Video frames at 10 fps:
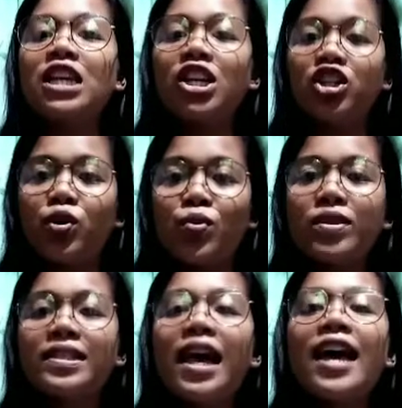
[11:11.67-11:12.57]

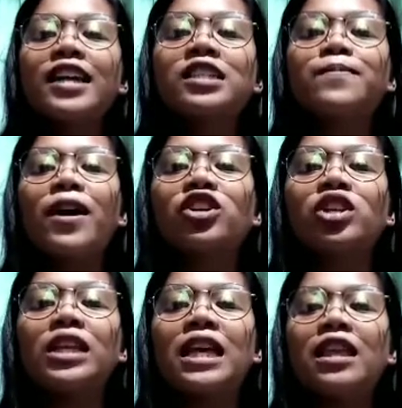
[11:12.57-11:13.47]
issues,
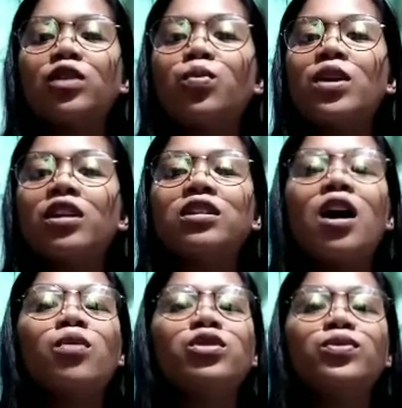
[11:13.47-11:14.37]
especially that we are
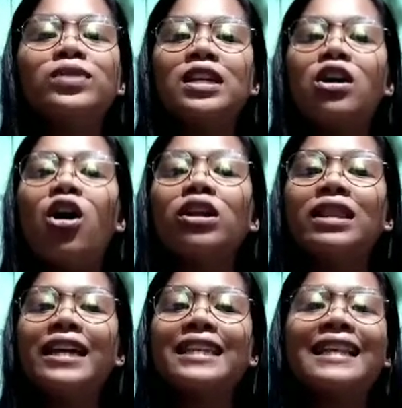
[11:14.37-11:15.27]
now using
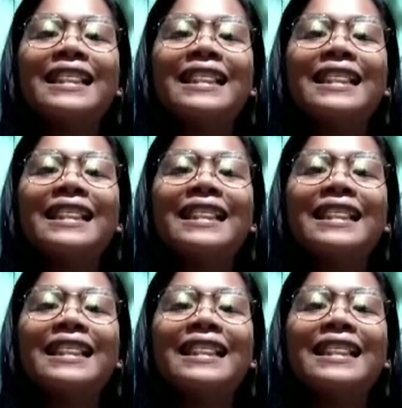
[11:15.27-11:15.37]
online